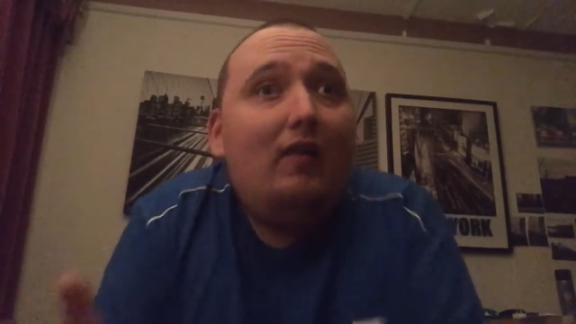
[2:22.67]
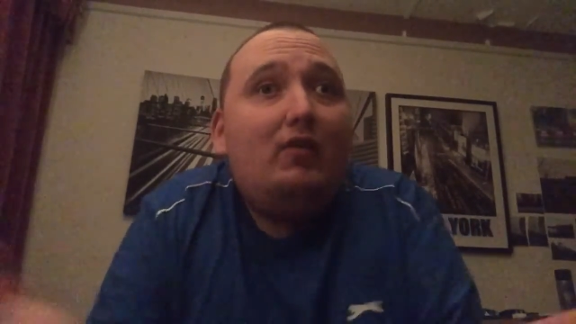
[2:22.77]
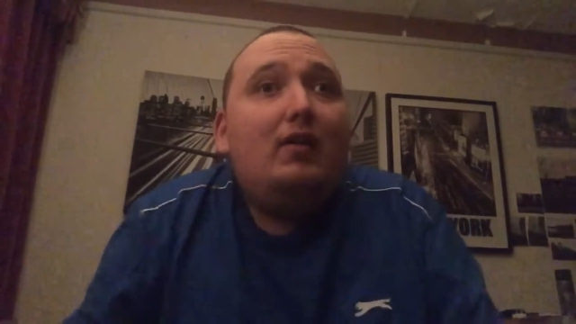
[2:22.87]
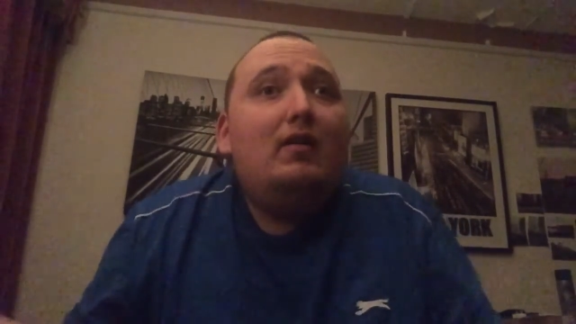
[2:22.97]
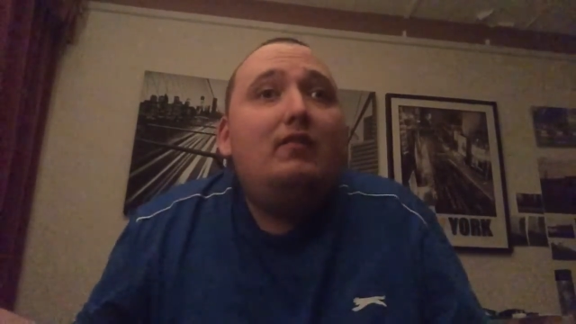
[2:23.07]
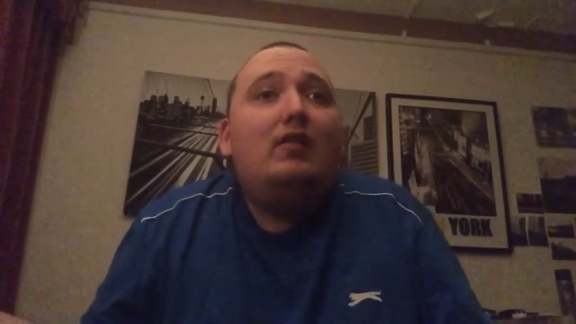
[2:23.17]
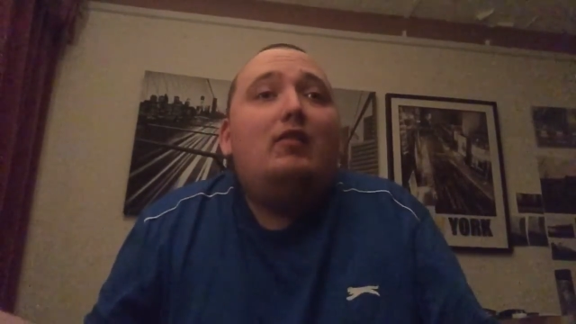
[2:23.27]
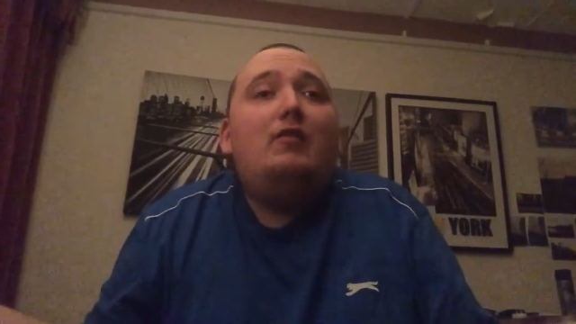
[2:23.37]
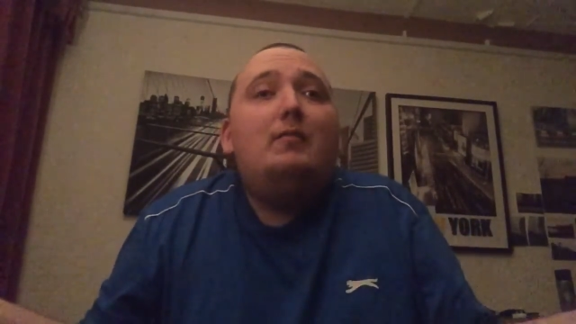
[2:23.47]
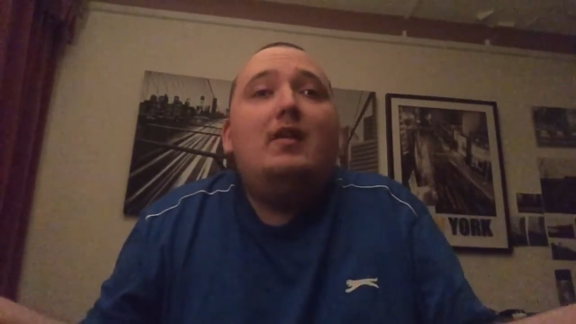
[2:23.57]
I've gone over the
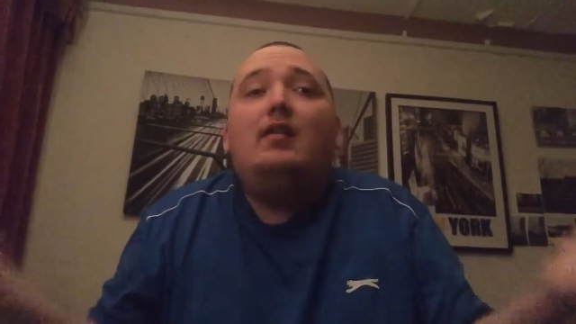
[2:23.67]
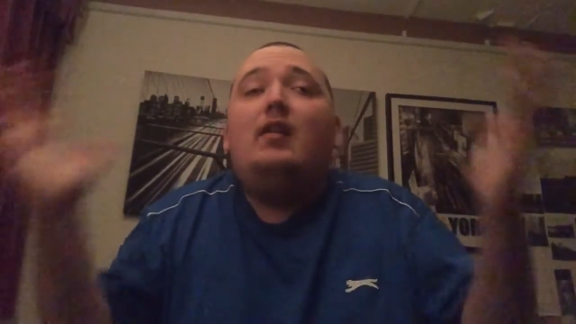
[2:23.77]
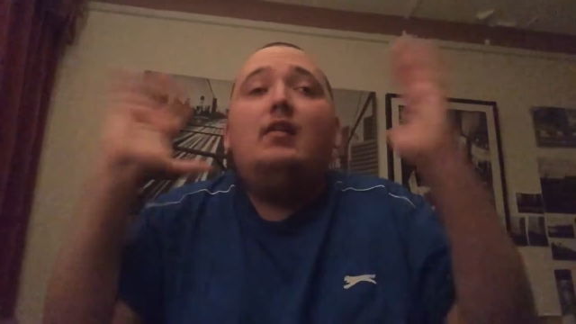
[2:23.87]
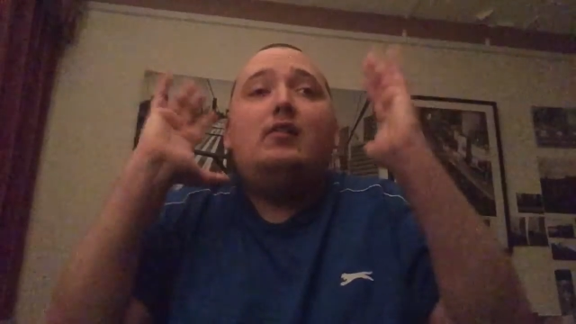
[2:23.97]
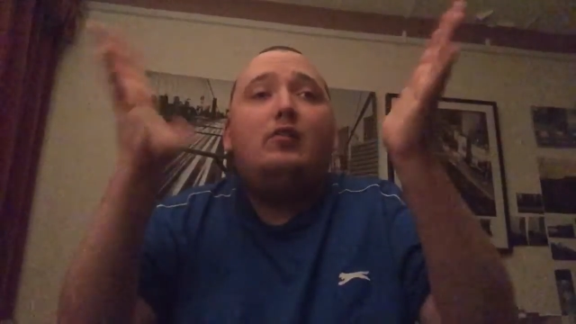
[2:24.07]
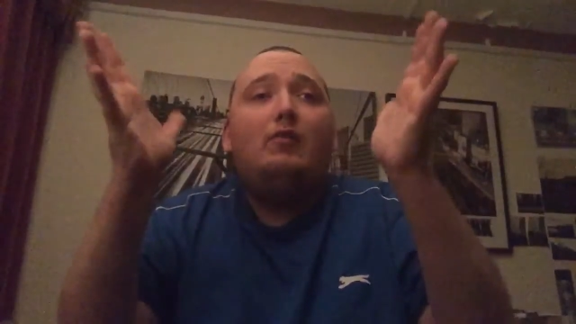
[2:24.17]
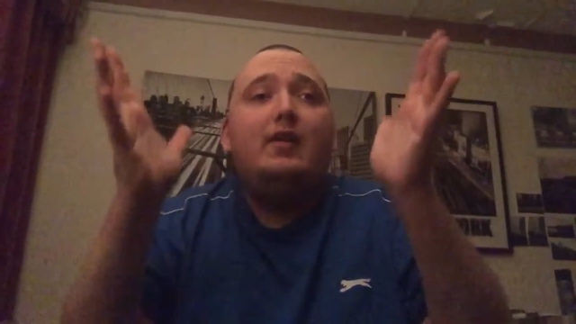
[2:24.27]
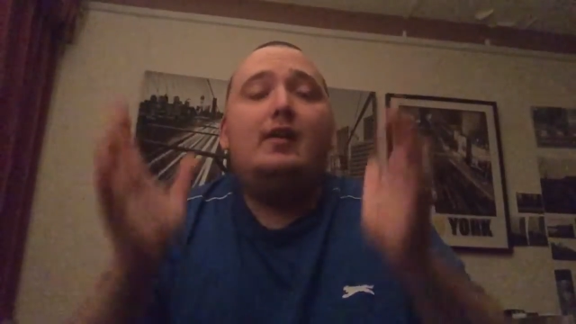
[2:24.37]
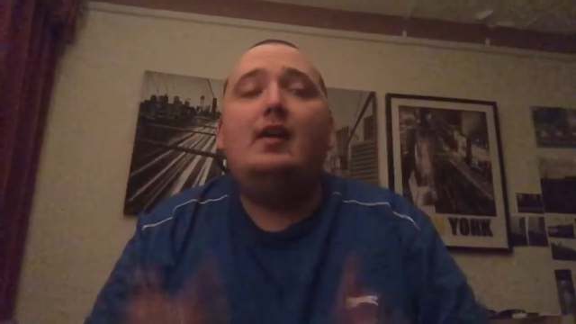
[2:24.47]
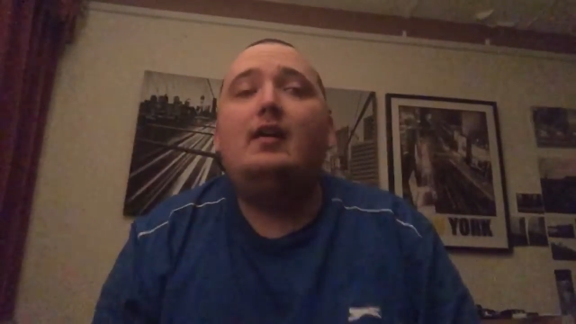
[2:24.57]
two minutes.
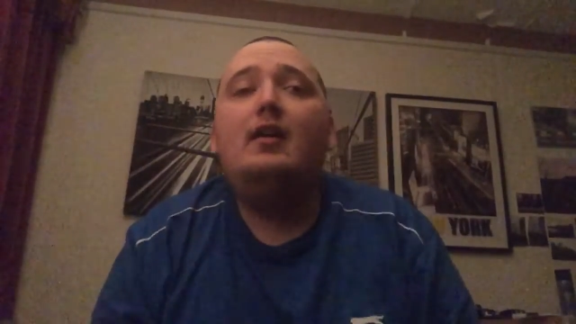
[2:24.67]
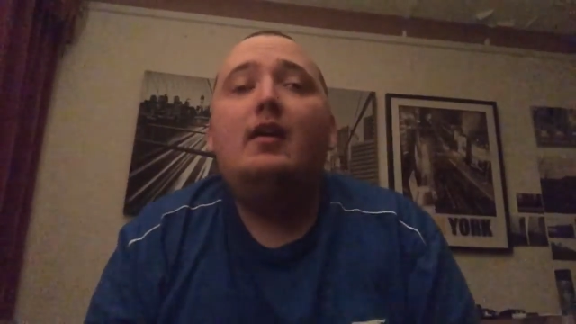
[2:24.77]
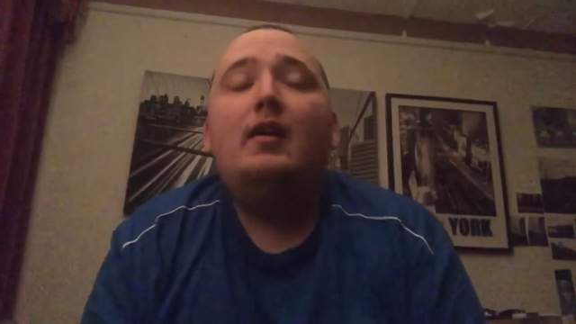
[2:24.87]
Sorry again.